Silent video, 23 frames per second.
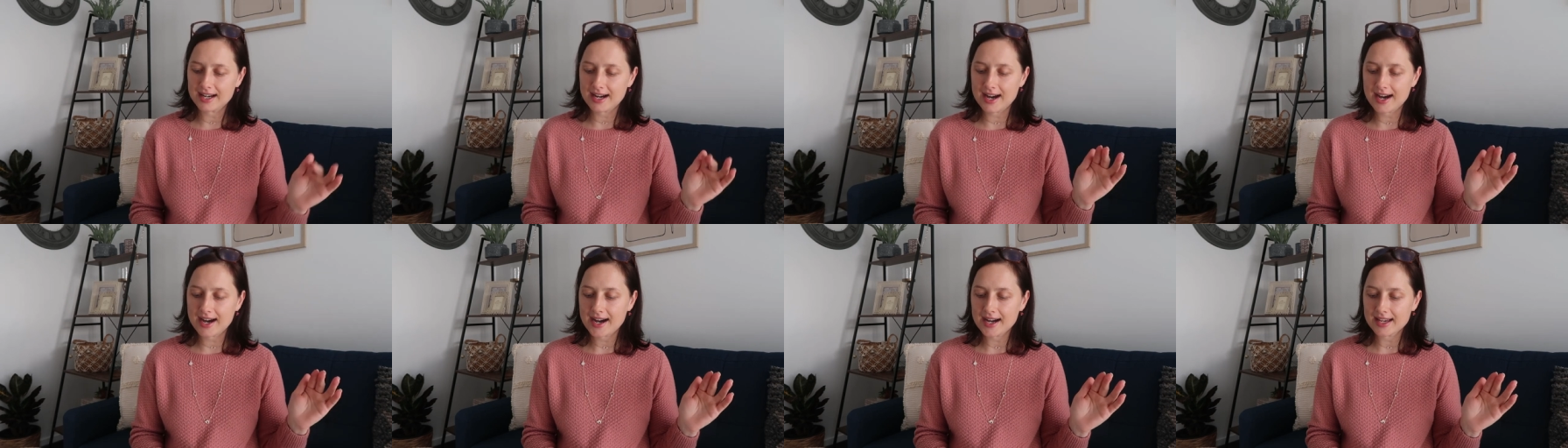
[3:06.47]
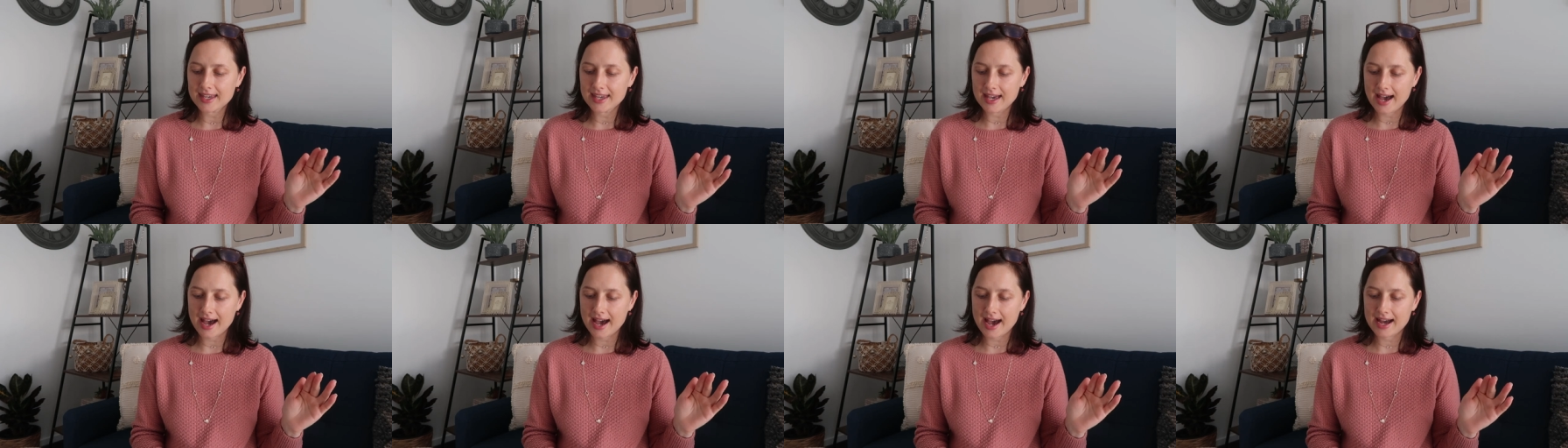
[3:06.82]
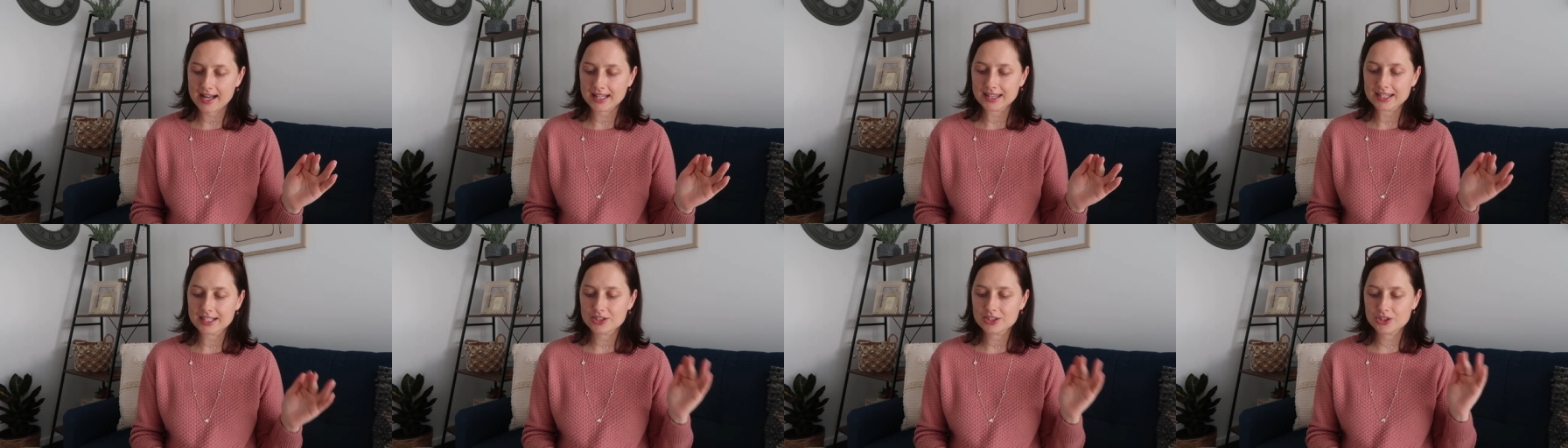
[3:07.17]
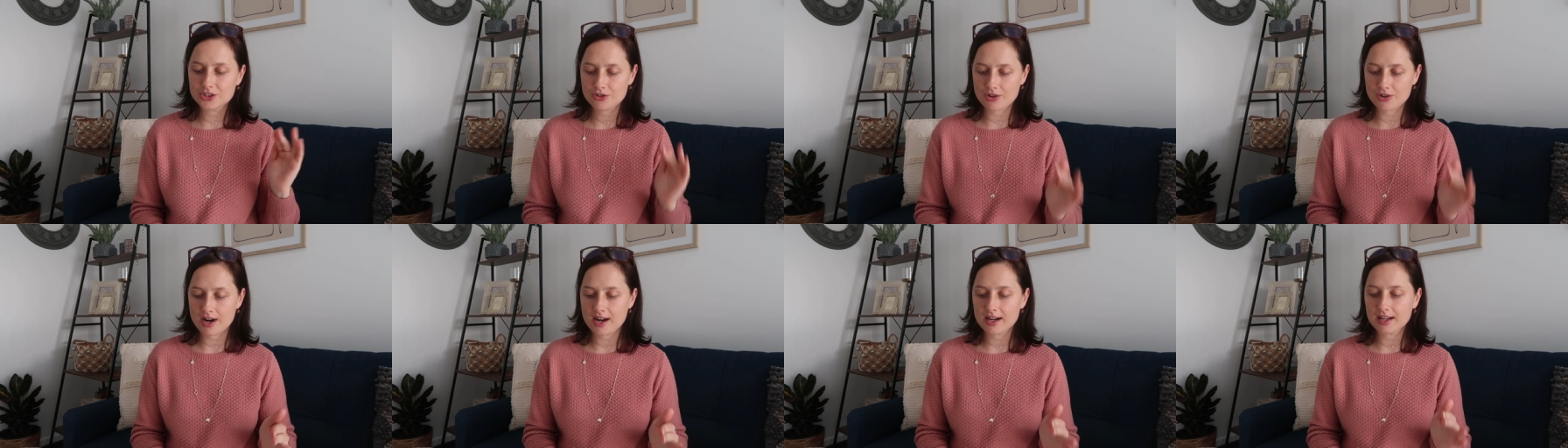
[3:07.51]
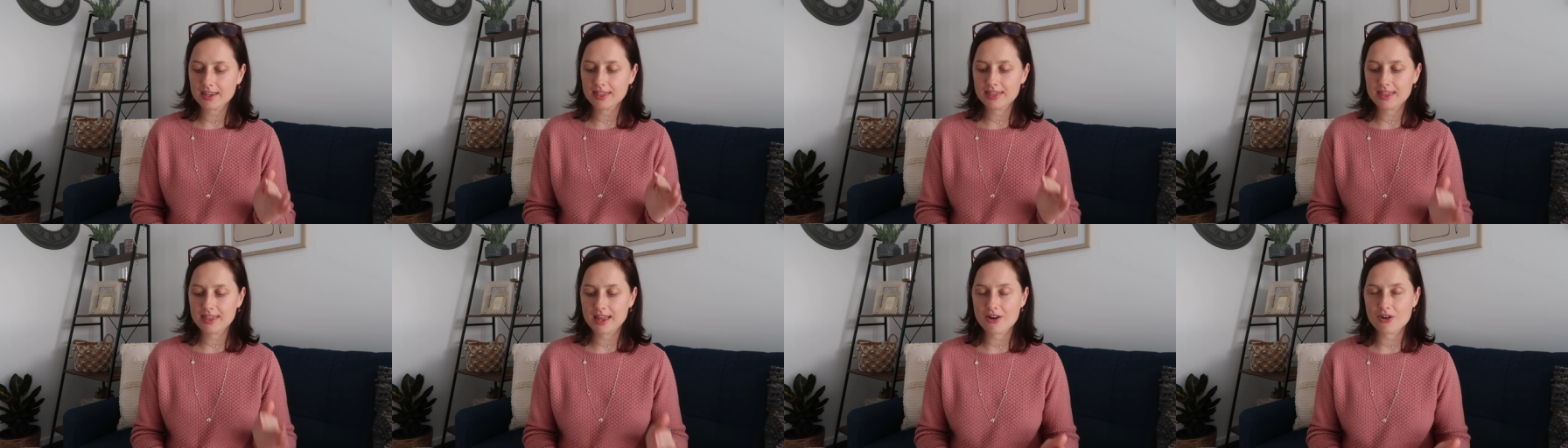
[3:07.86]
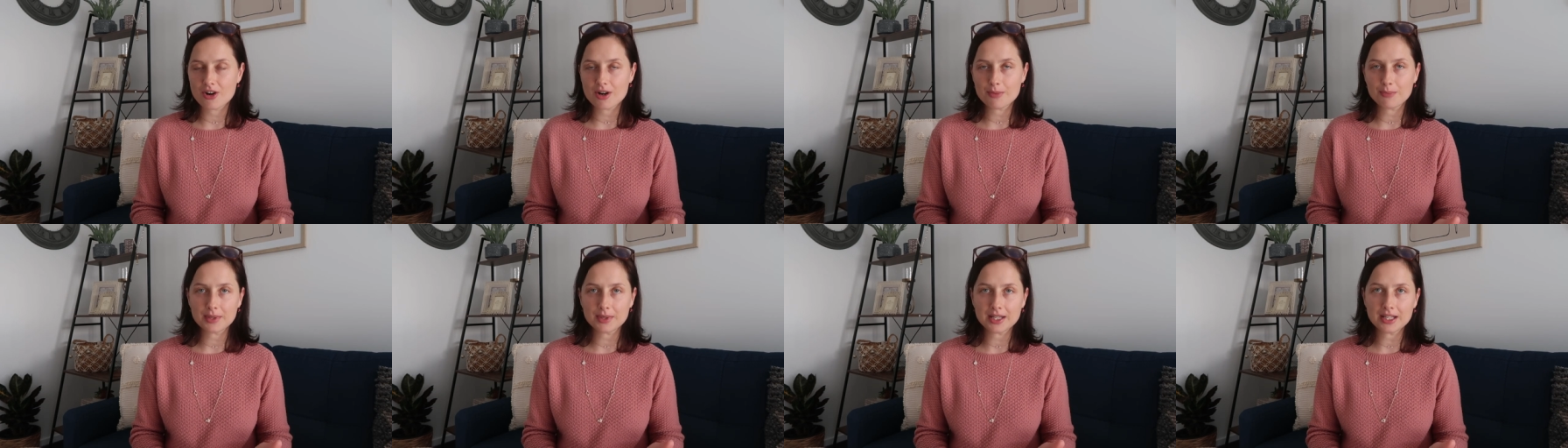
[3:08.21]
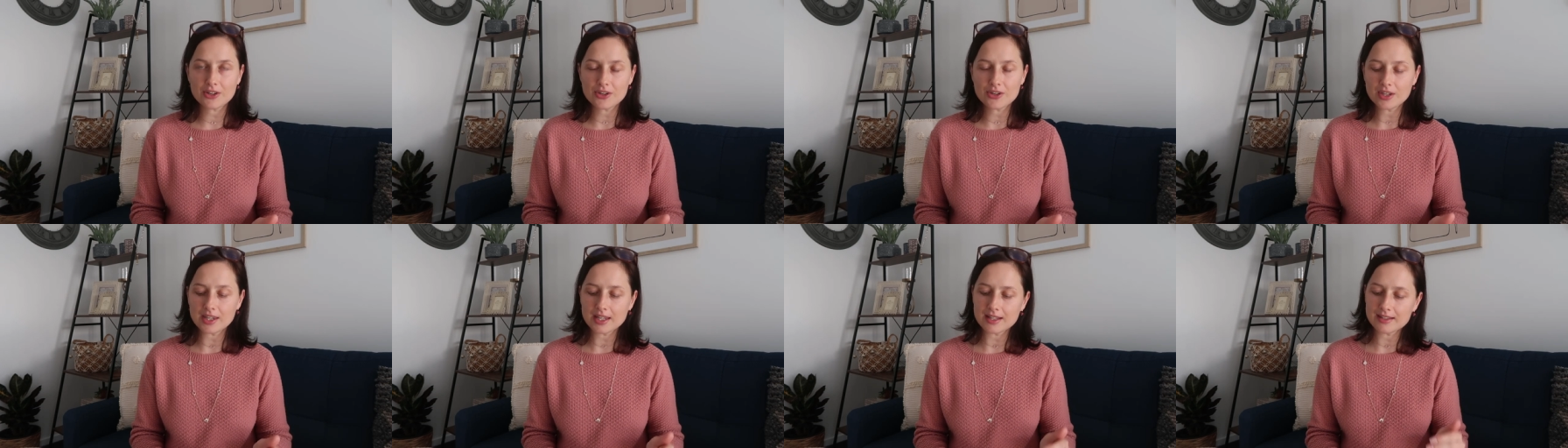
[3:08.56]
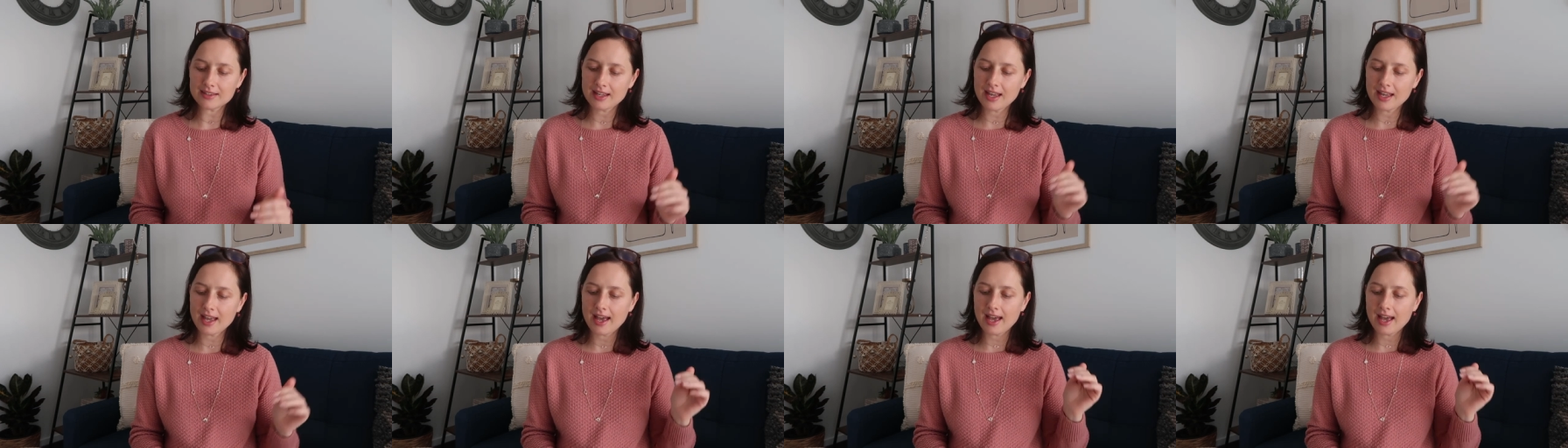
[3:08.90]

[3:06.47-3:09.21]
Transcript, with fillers: I had drug therapy unit,